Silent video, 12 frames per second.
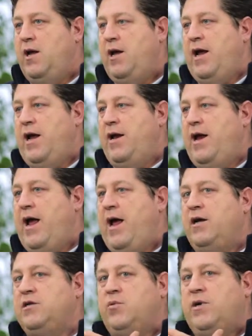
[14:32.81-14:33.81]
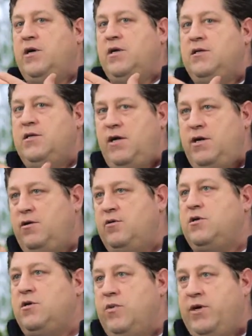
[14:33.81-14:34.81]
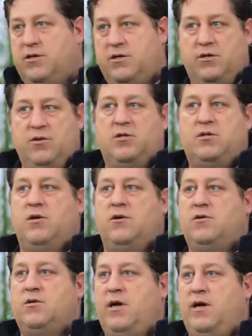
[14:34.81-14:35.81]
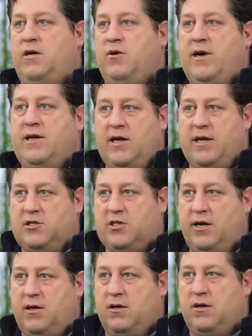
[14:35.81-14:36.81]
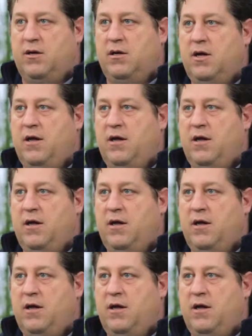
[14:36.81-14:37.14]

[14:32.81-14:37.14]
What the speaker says: And as we continue to reintroduce those and create that cycle,